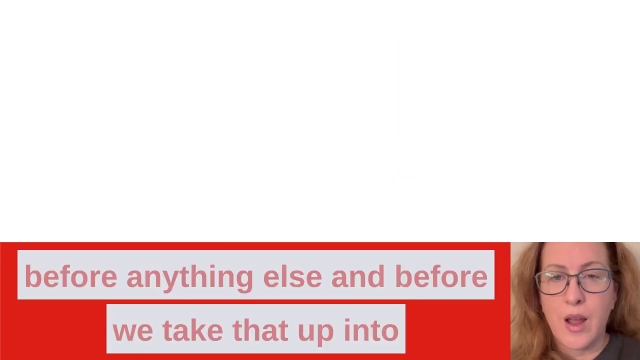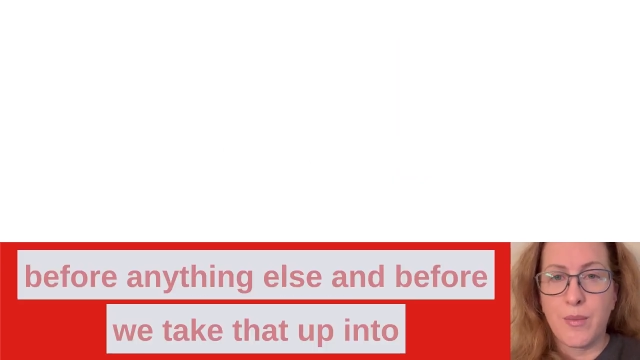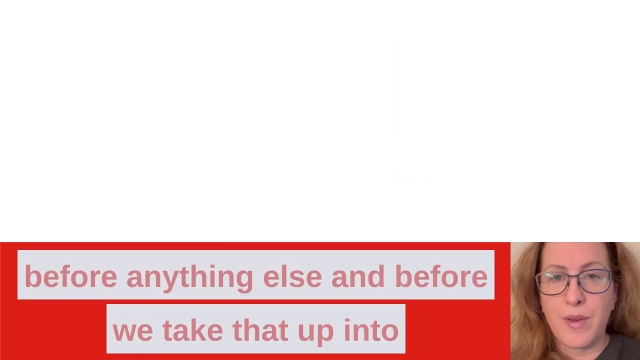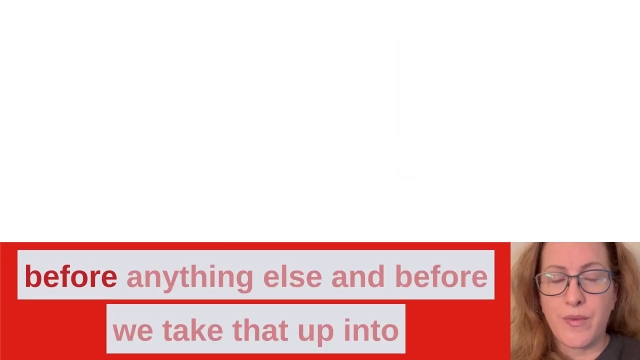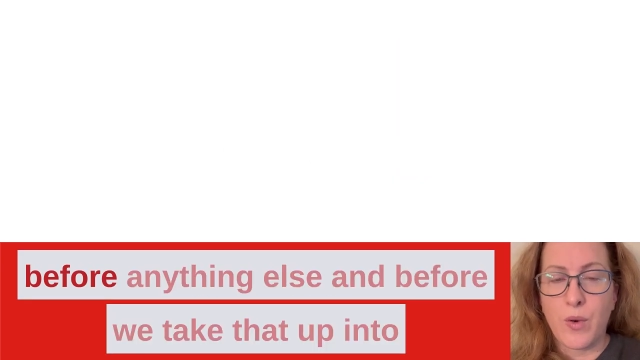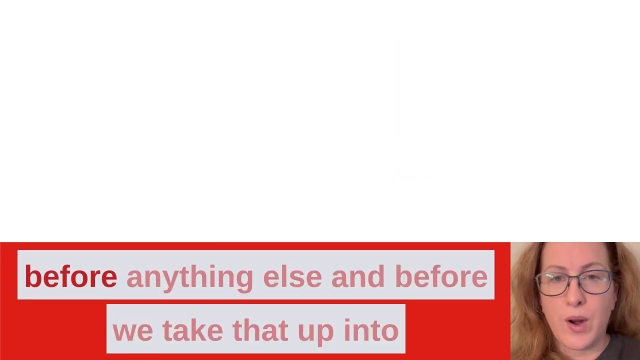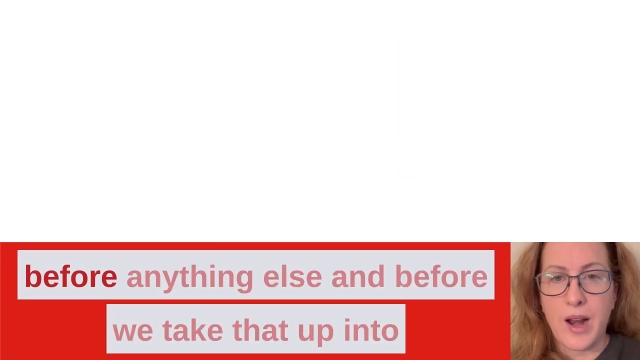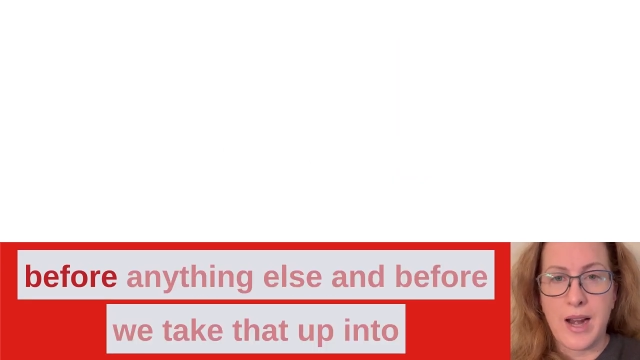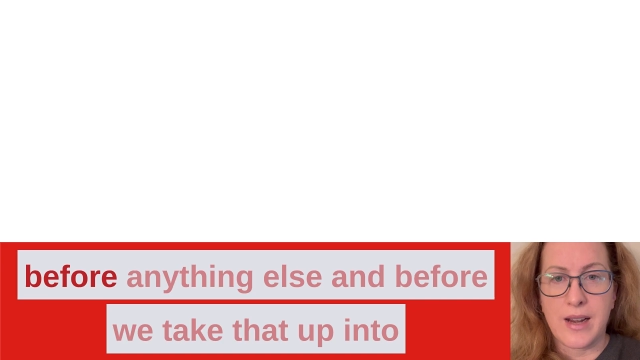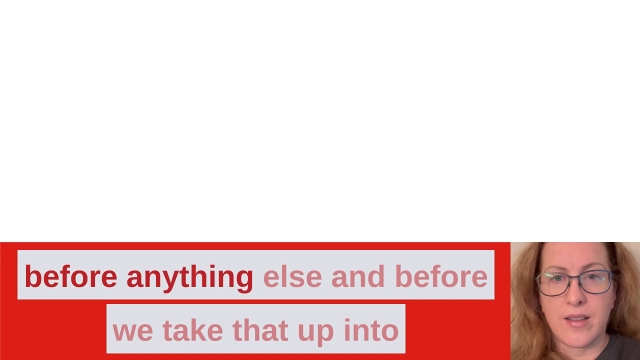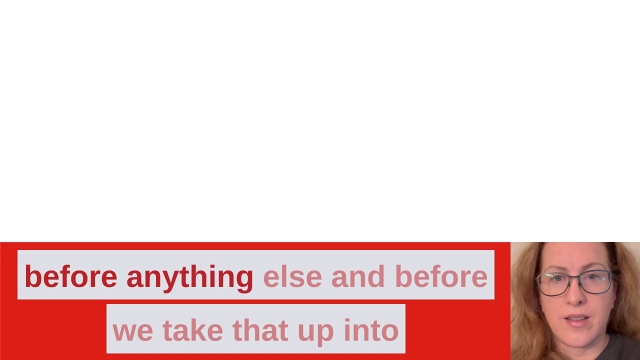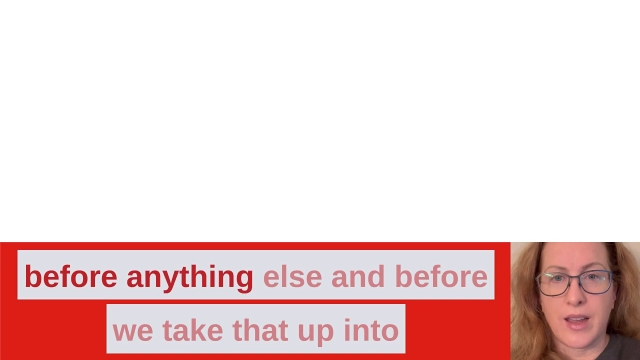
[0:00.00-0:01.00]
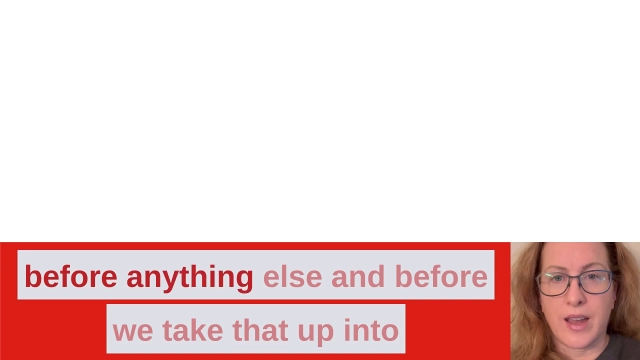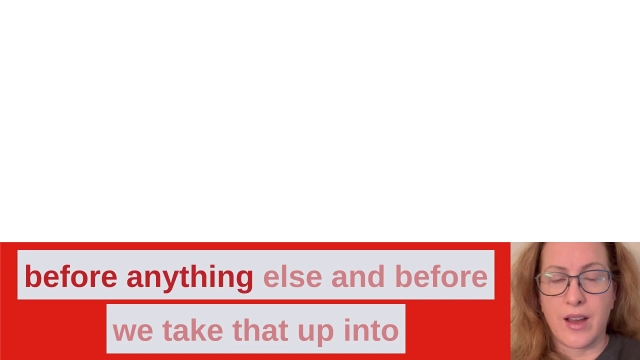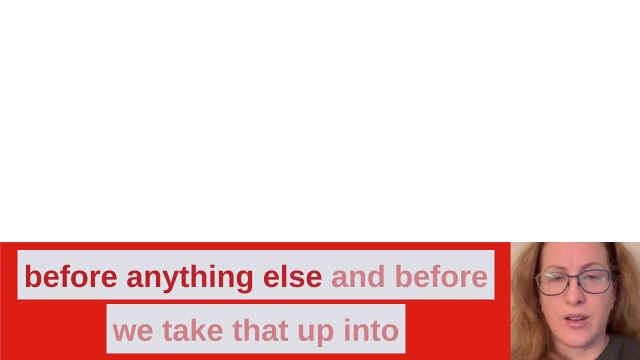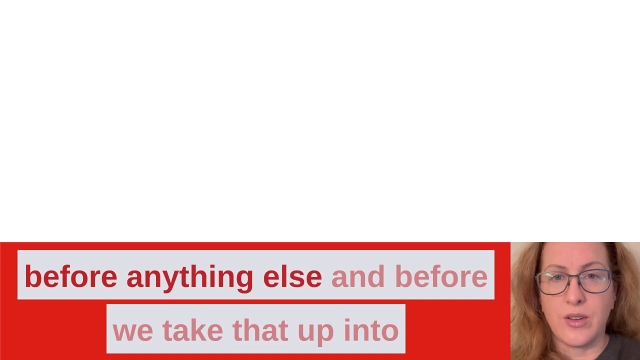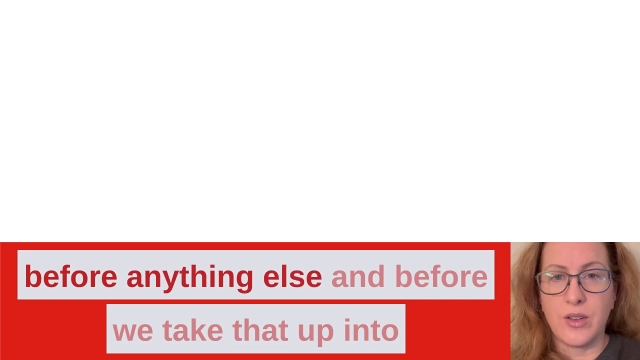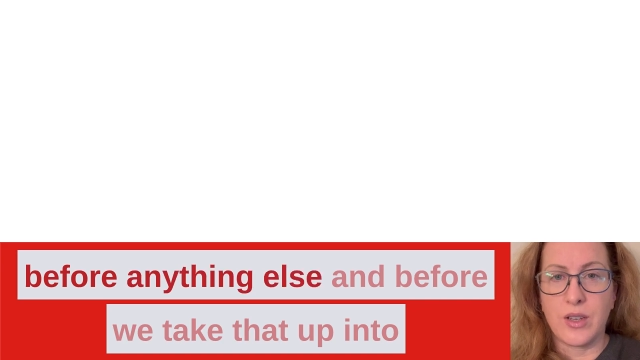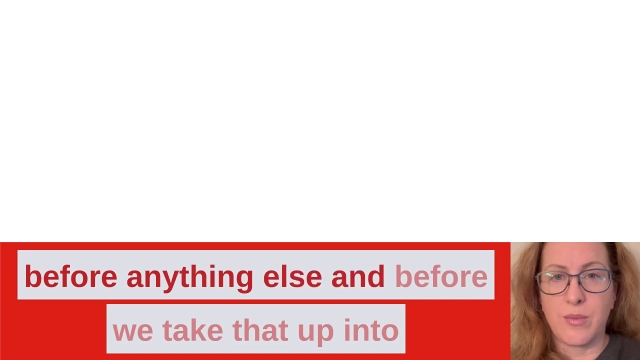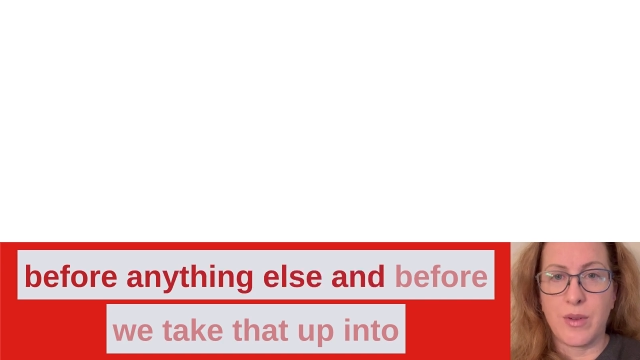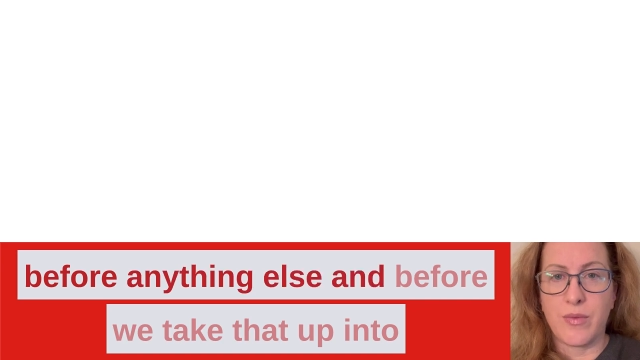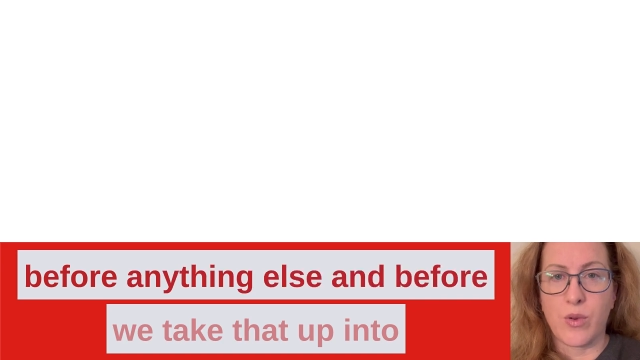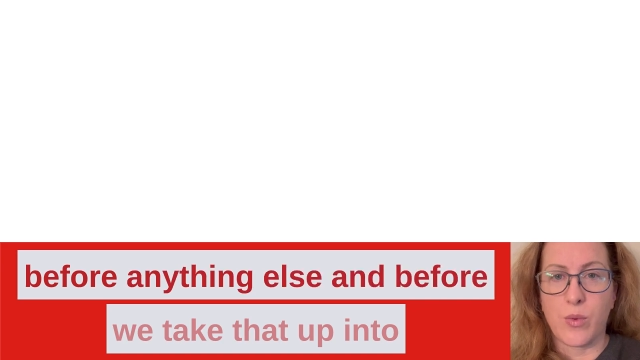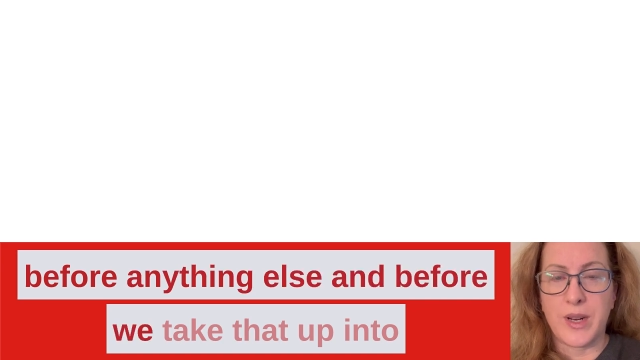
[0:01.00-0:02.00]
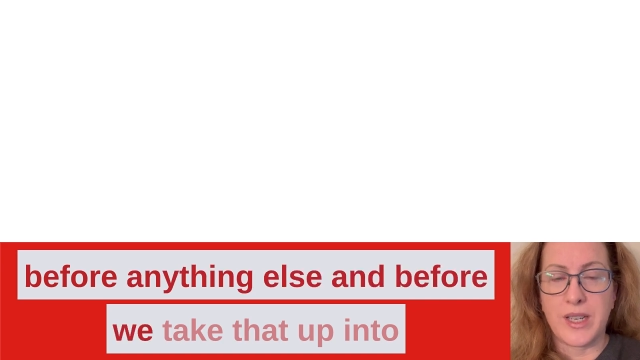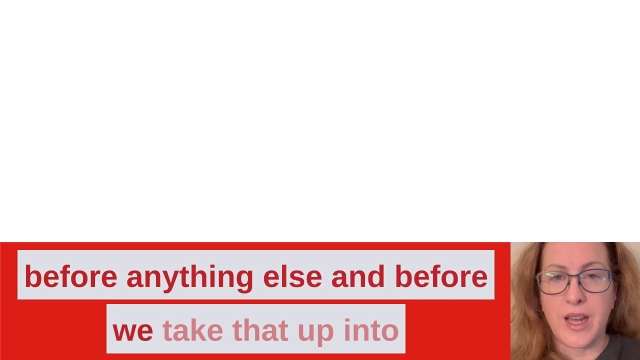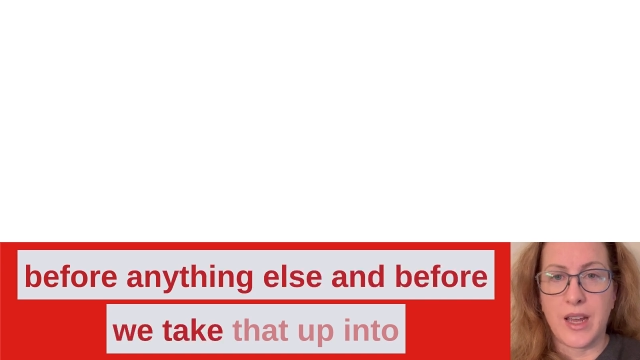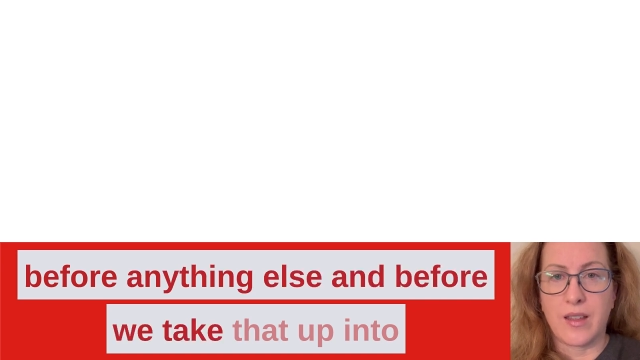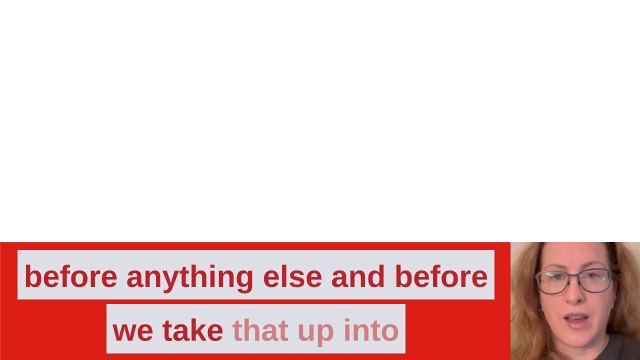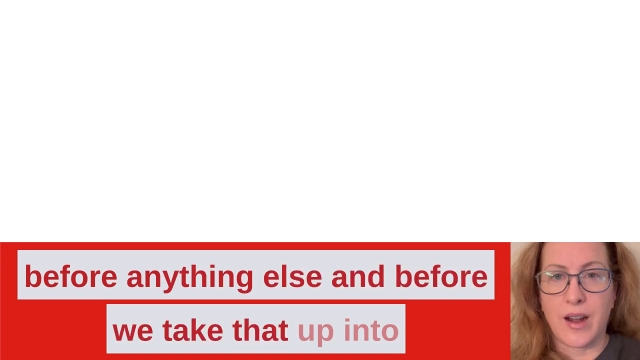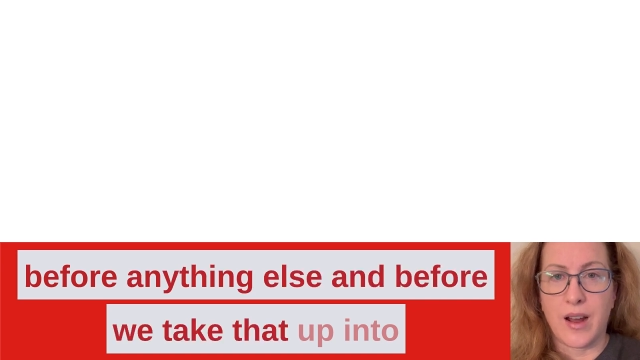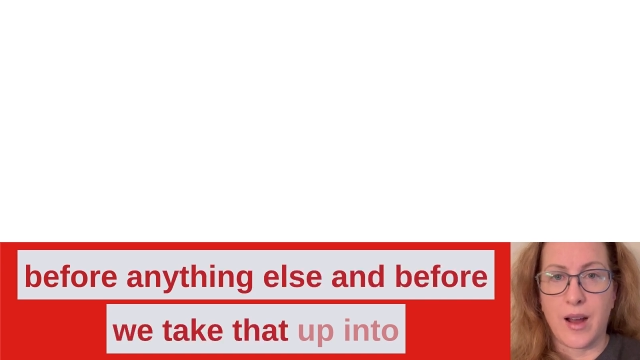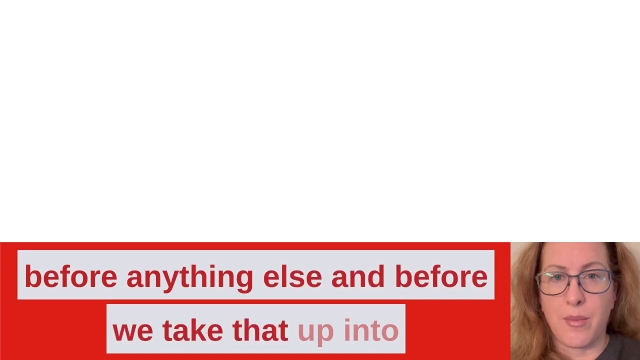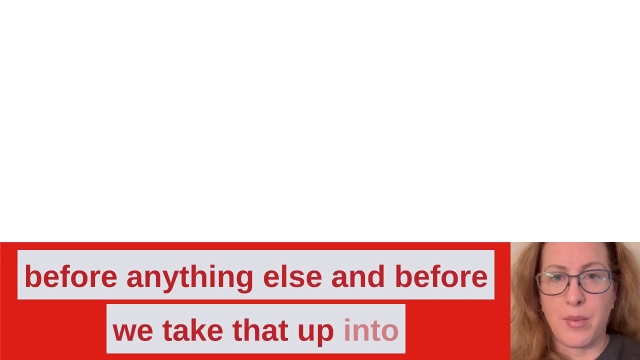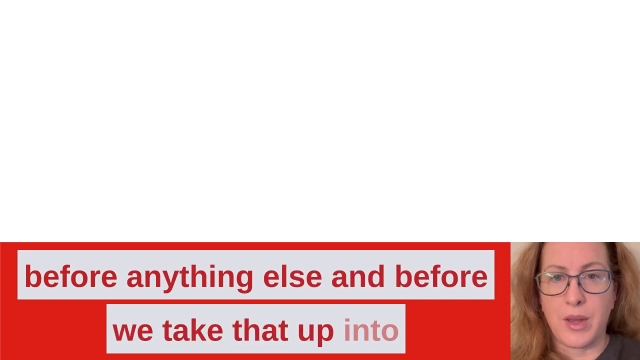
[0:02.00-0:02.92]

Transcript: before anything else and before we take that up